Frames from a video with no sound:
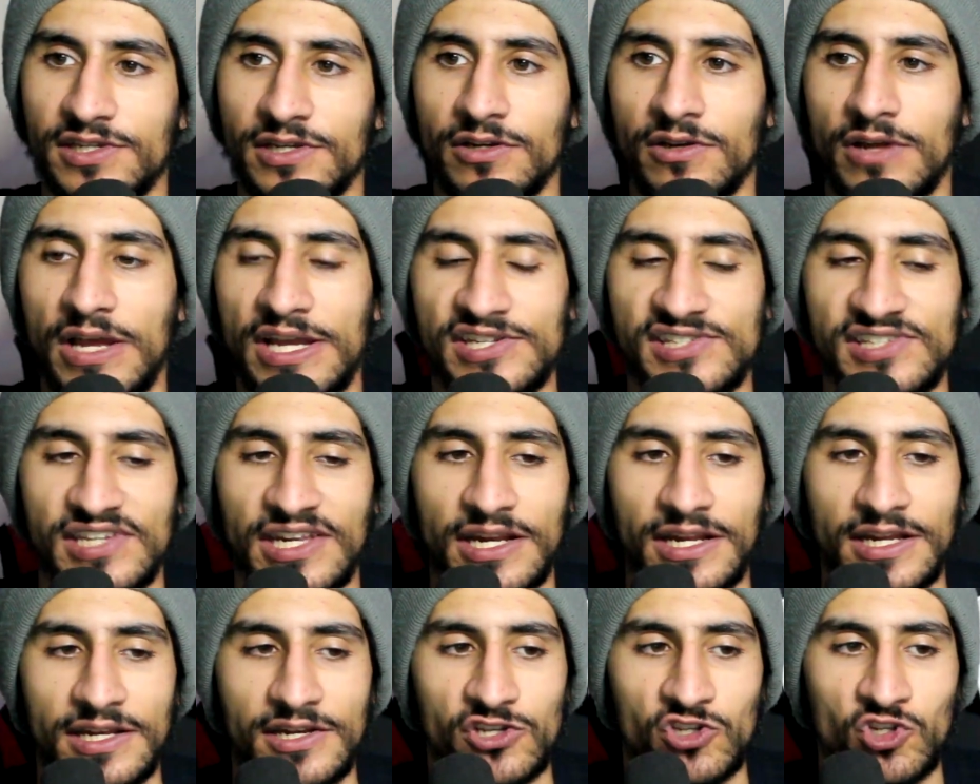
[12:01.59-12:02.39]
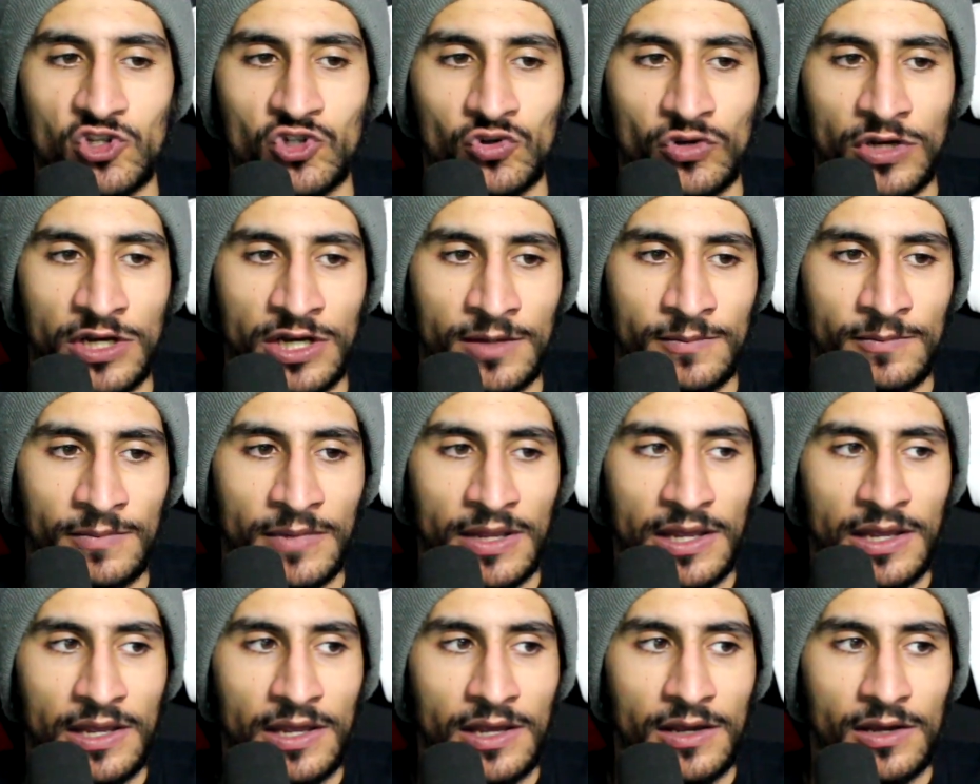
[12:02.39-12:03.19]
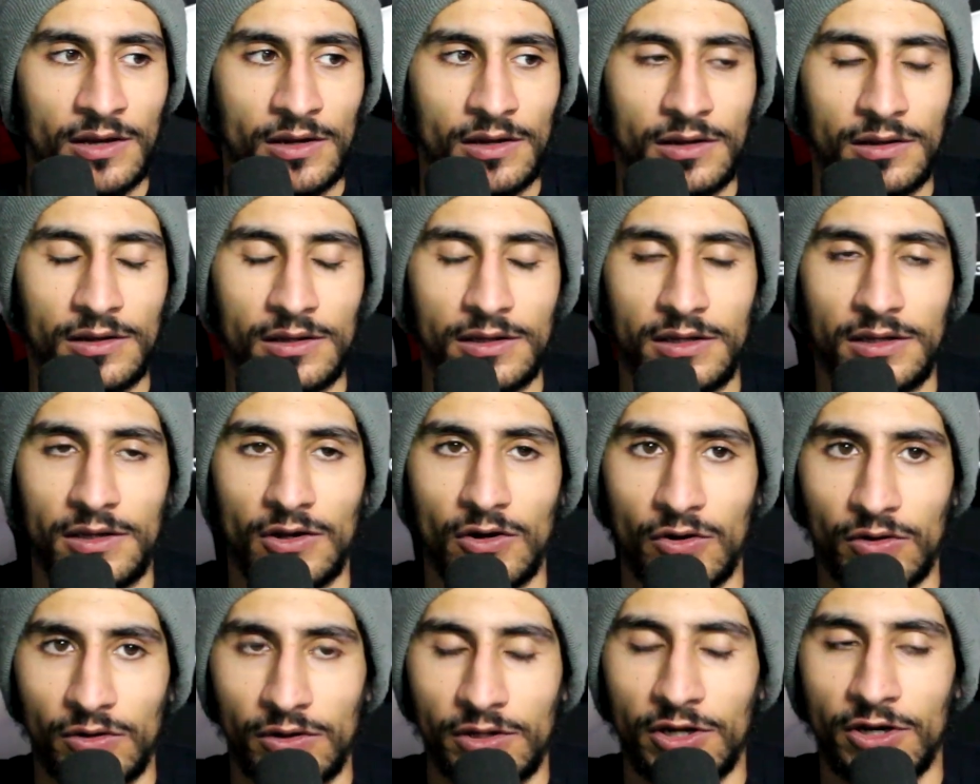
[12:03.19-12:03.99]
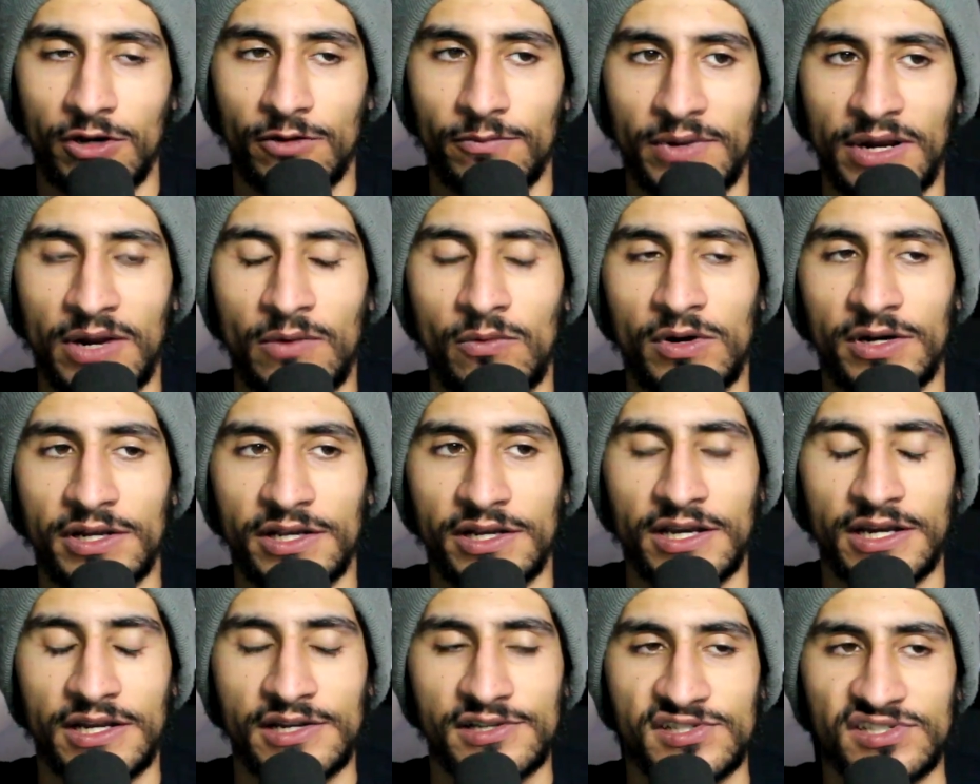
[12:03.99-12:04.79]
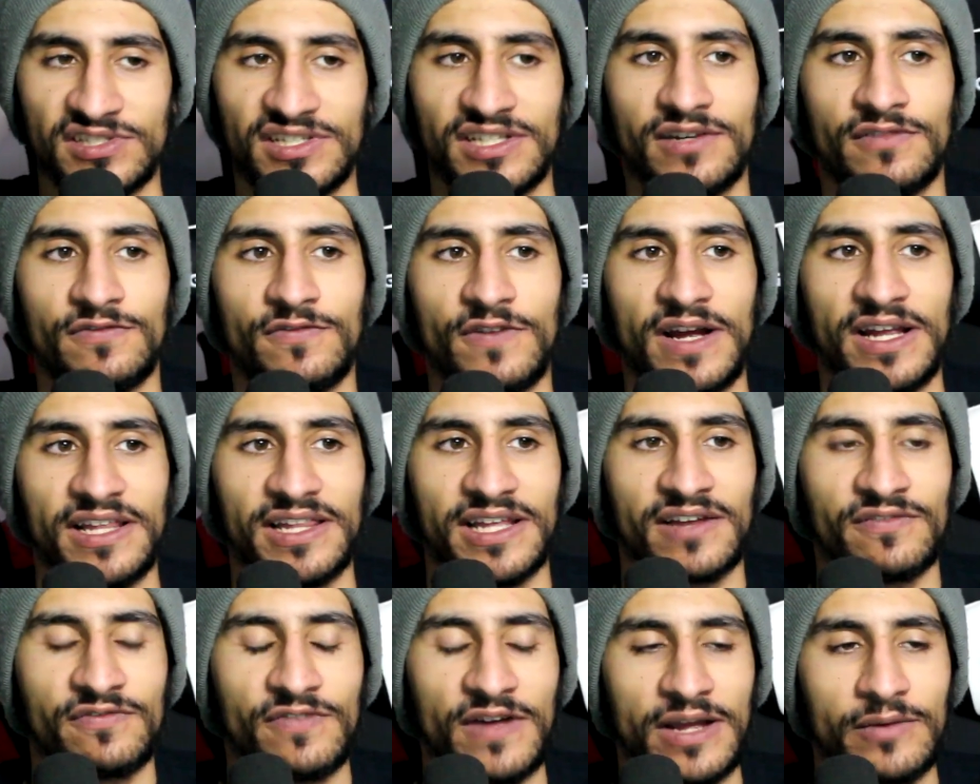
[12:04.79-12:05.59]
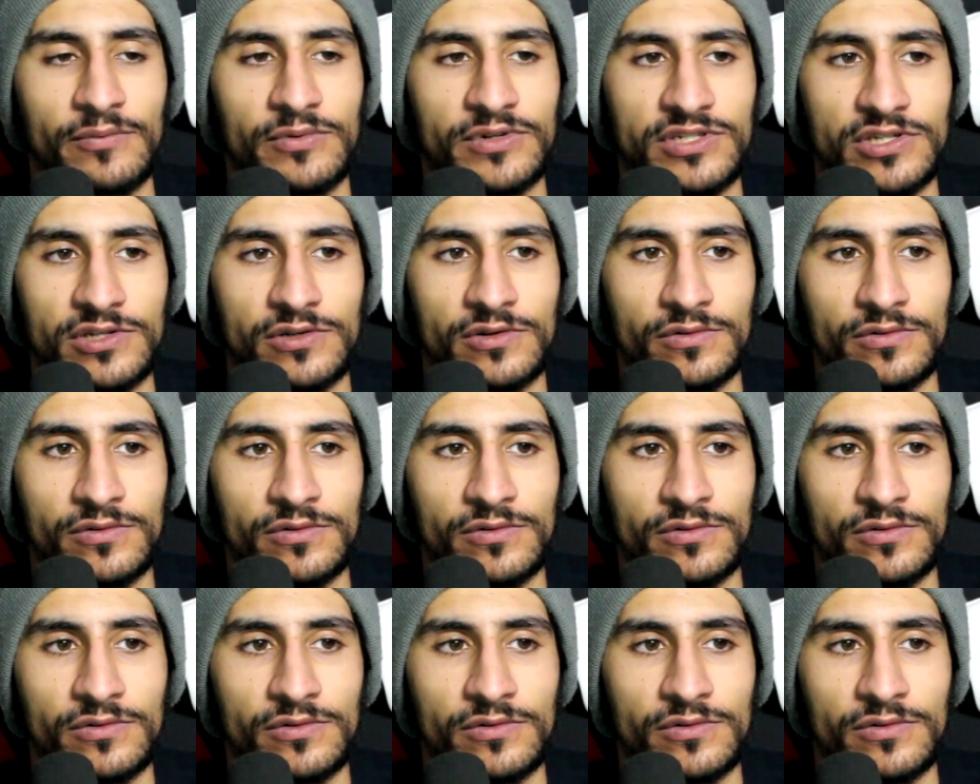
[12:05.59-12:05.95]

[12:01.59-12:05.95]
still, I said it in a stream earlier, but I want to kind of solidify, like if I